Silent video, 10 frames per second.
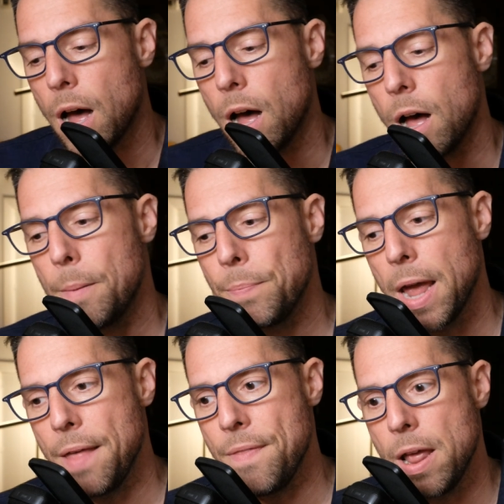Uh,
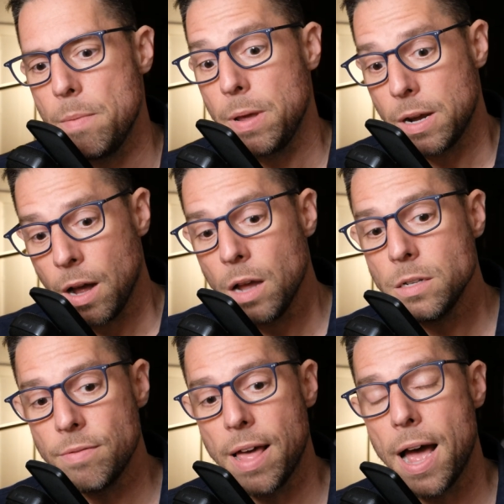and then
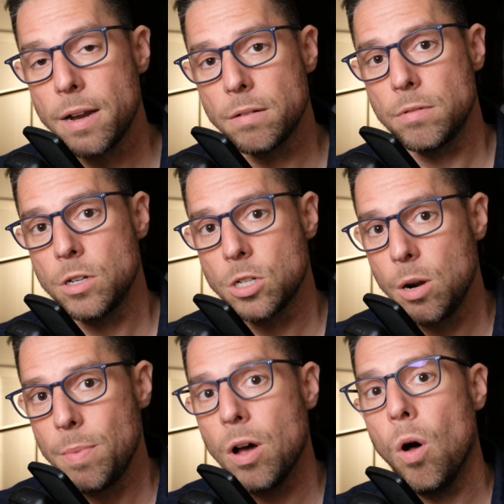because of that, there's
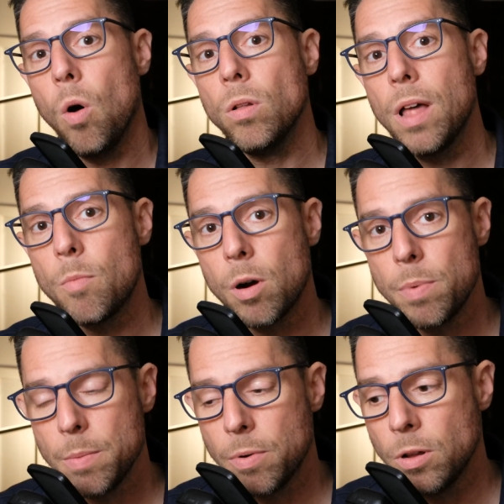going to be a whole lot
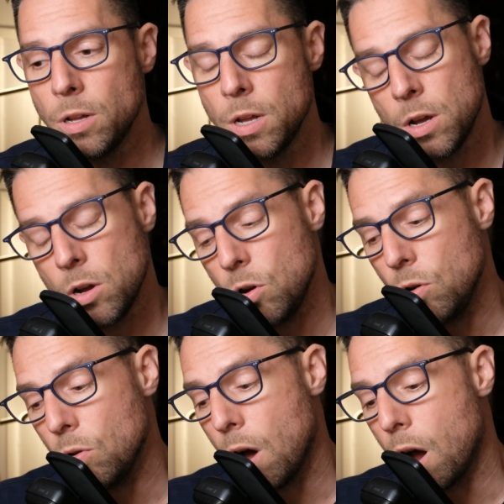more people
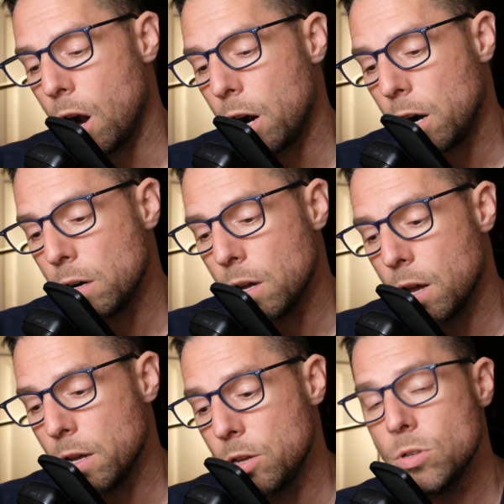who are
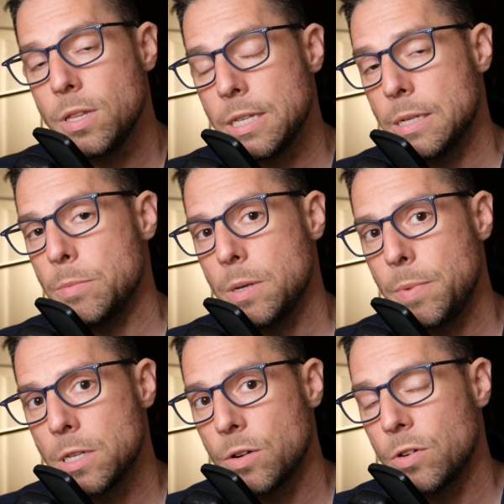uh, using these
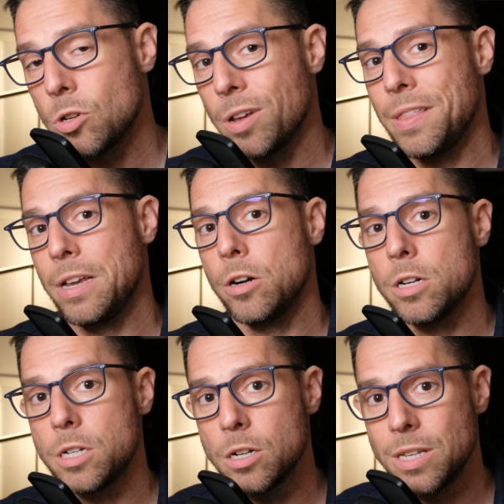MCP servers. So I think you're
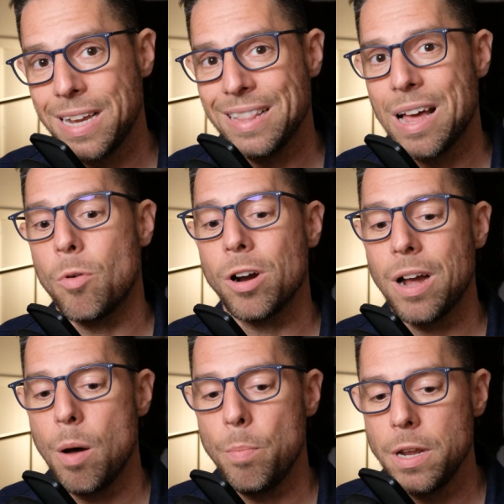going to start seeing a lot more
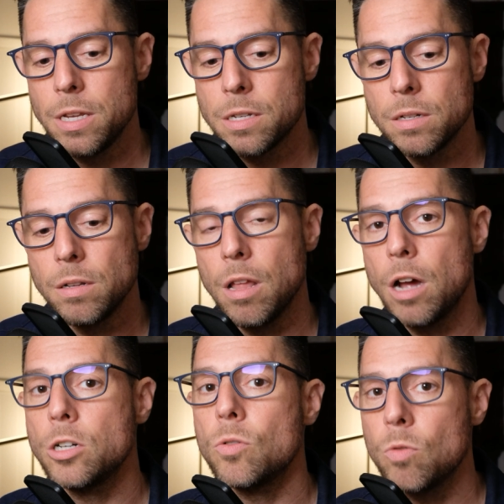companies
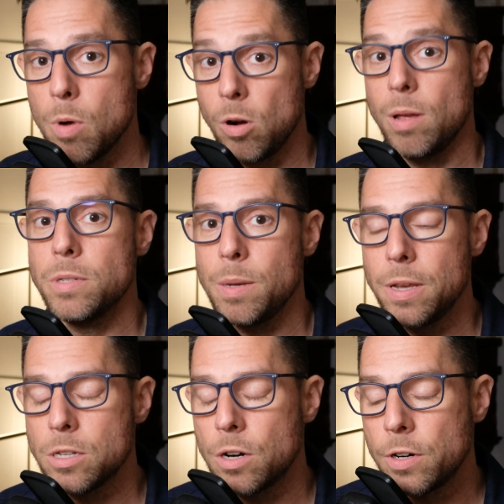launch remote
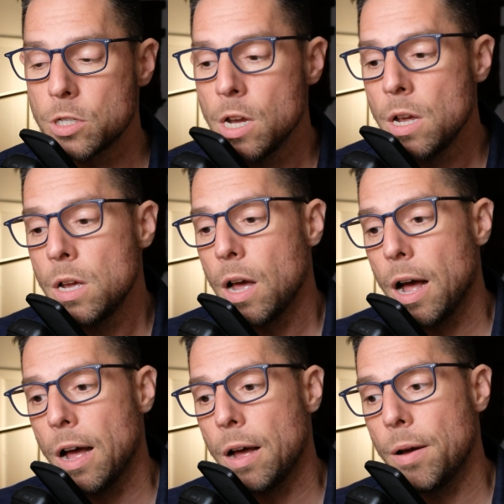MCP servers.
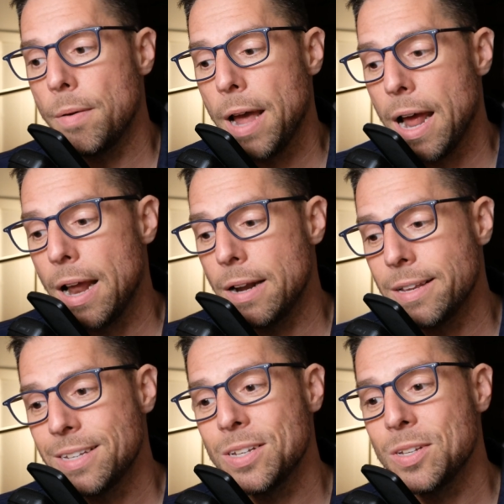Uh,
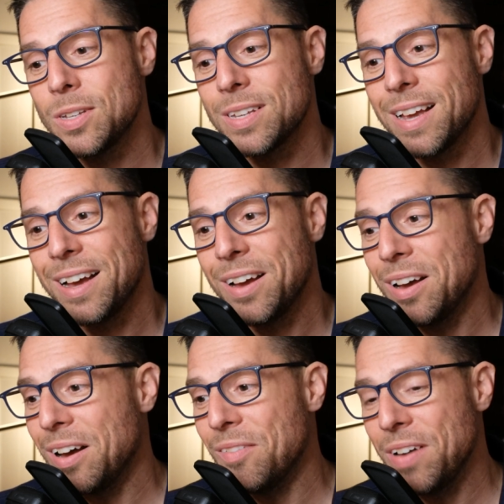and this is
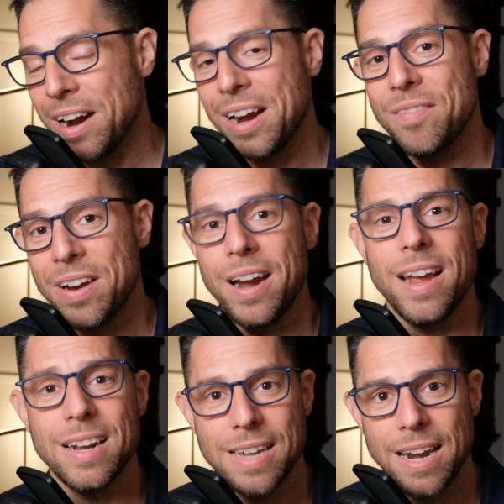uh, a very,
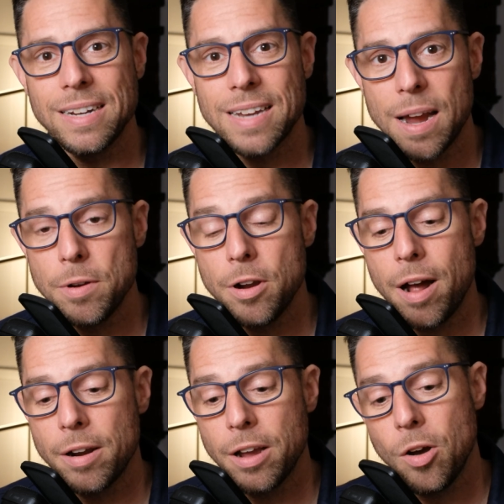very exciting time to
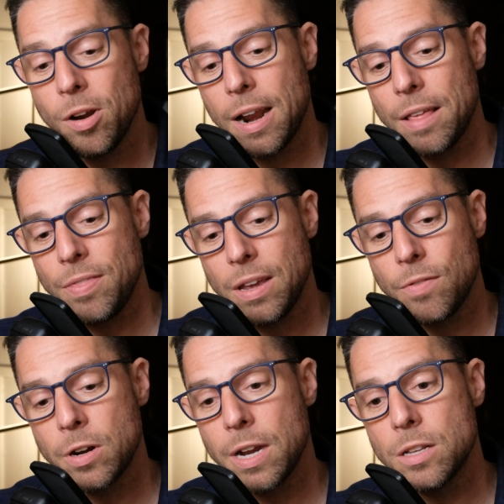know how to code. And I
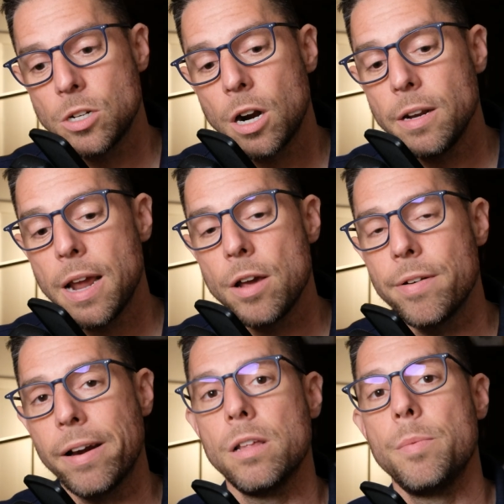think if you're getting started now,
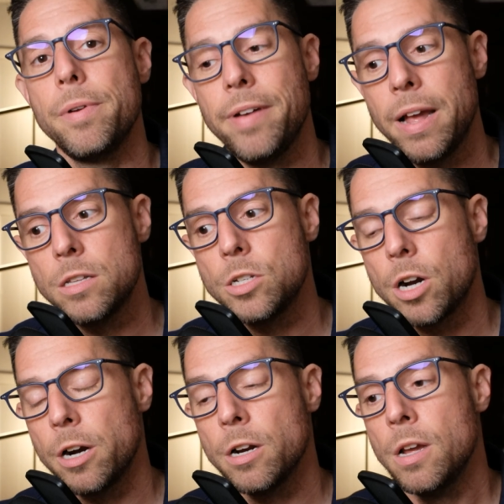you got a little bit of a head
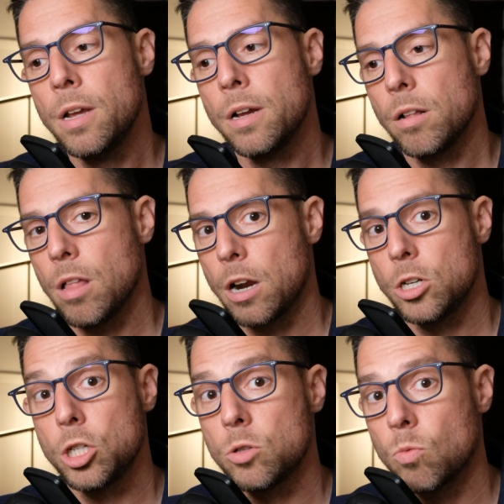start.
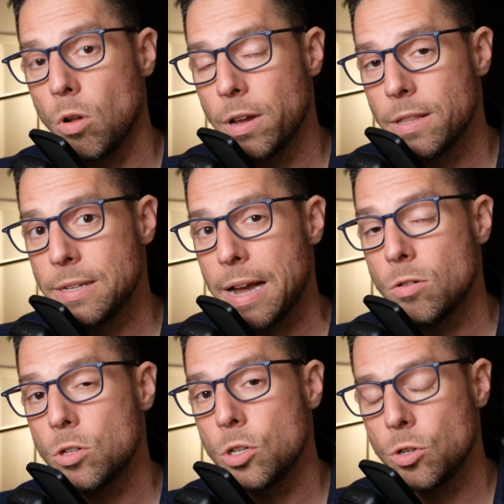Claude is just rolling this
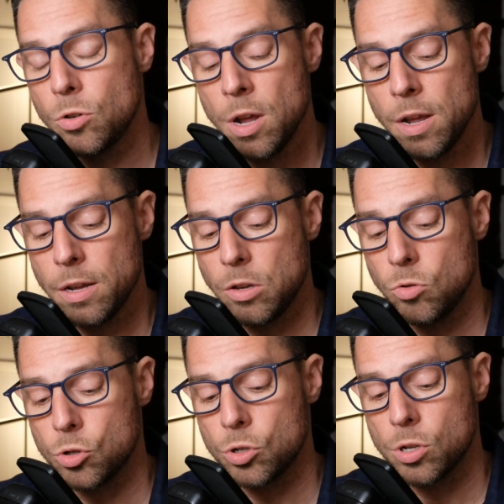out to
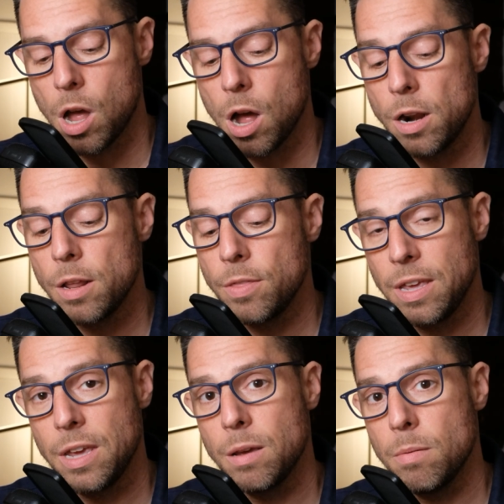users on
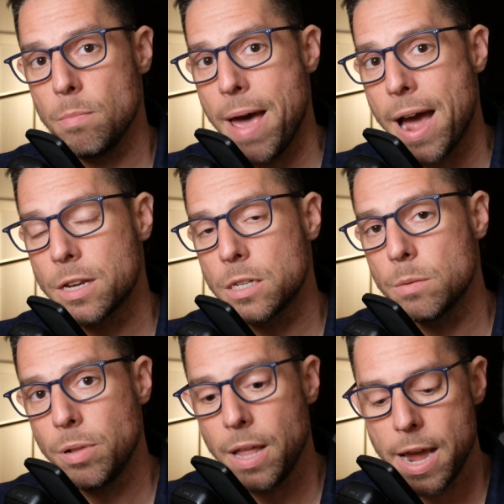the
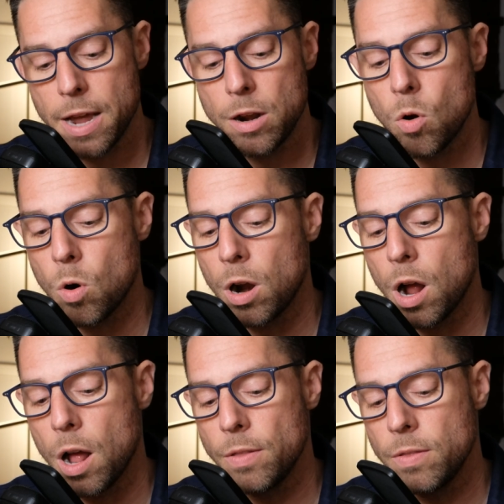max plan
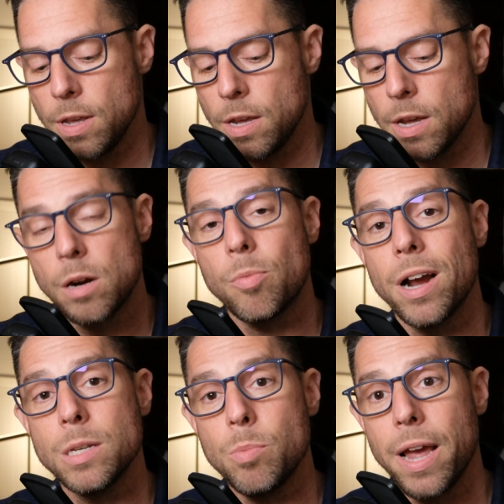or on the
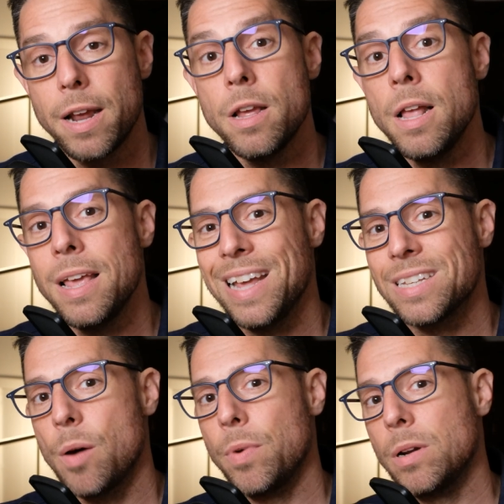enterprise plan.
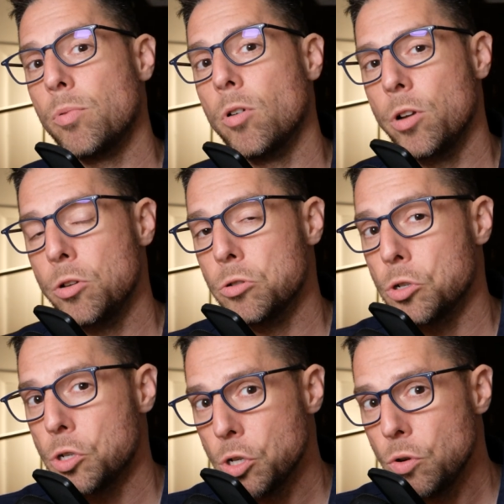It's coming to pro
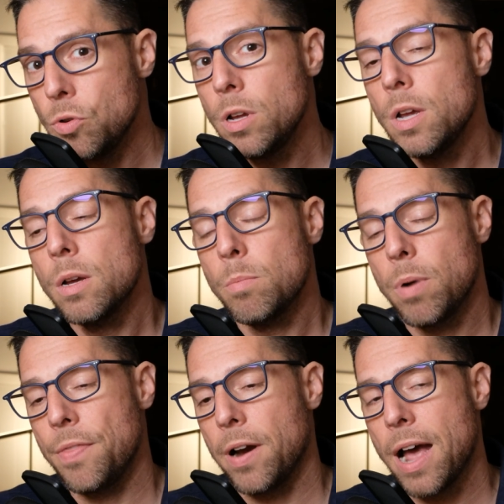users soon,
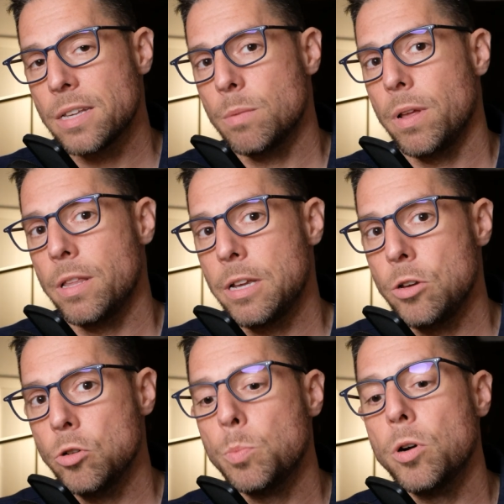but there hasn't been a
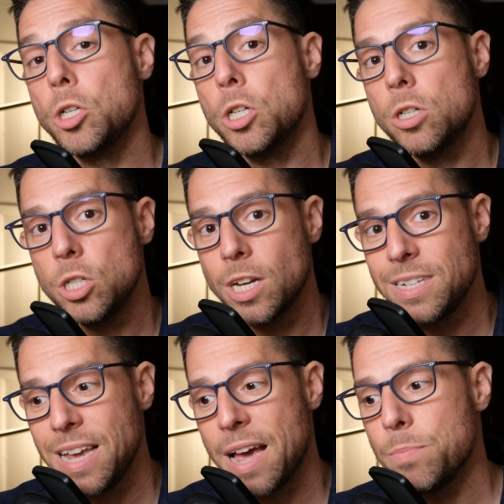huge push
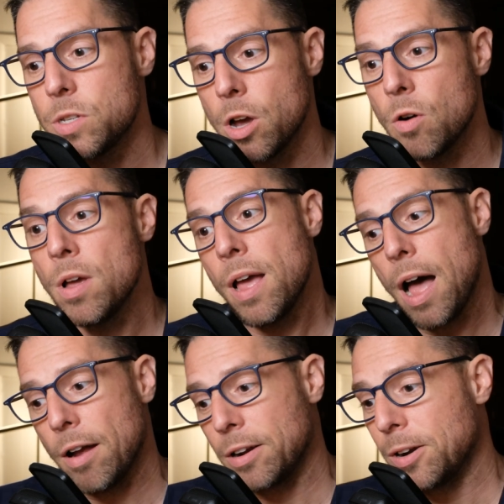just yet. So
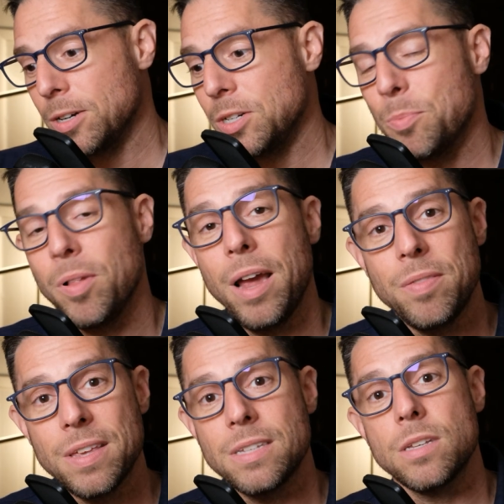I would encourage you to play
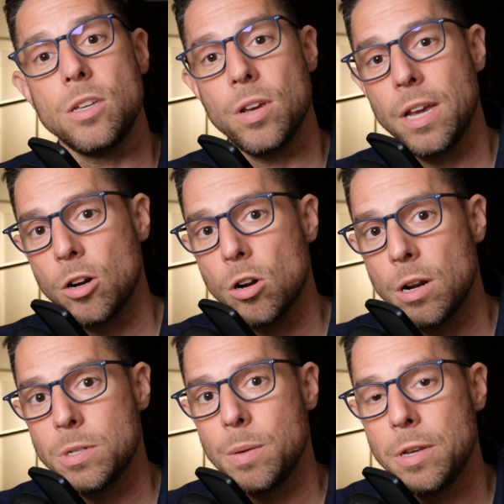with this. You can can get your
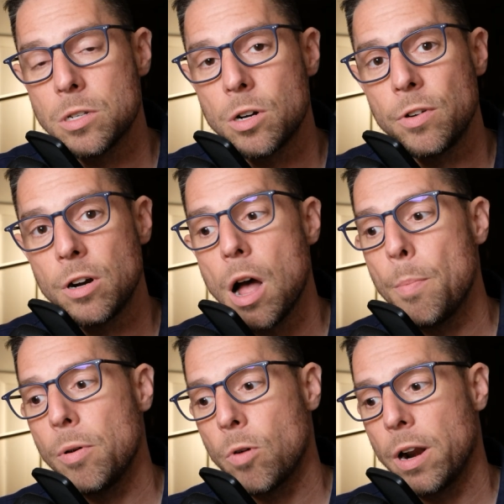own MCP server
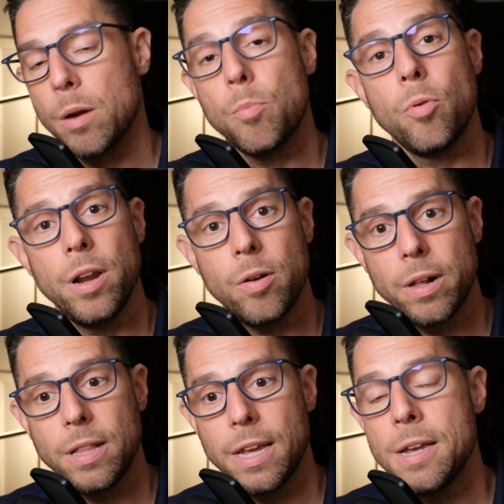up and running pretty
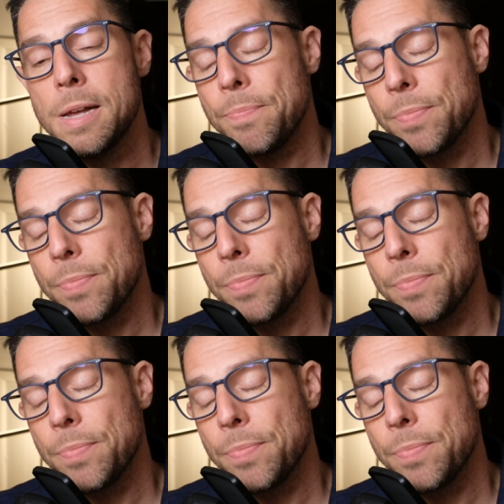quickly.